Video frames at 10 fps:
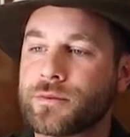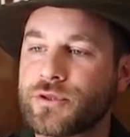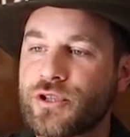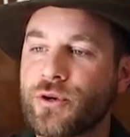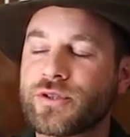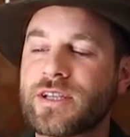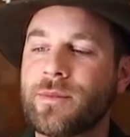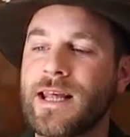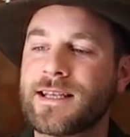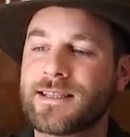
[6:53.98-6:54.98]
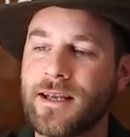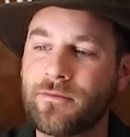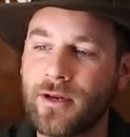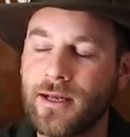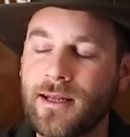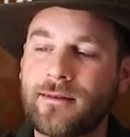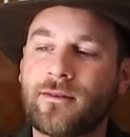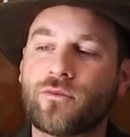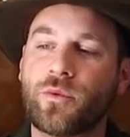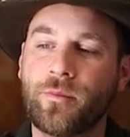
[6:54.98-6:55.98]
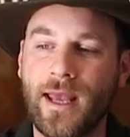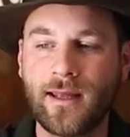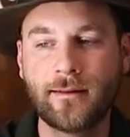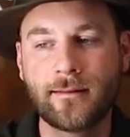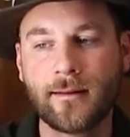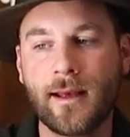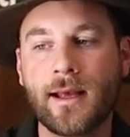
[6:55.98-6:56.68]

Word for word: So some of that savoriness remains,